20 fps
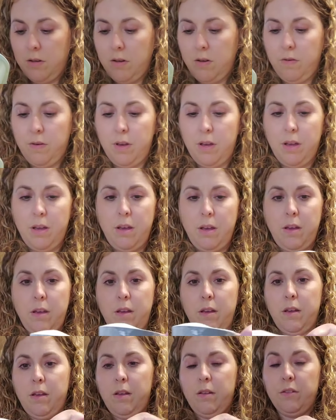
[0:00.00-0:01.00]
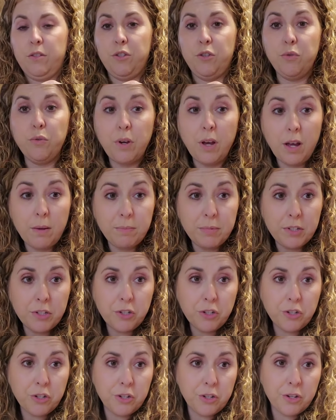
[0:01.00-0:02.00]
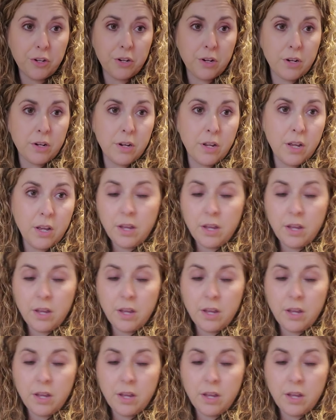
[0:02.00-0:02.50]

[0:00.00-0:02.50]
Okay, 2 cups of sugar.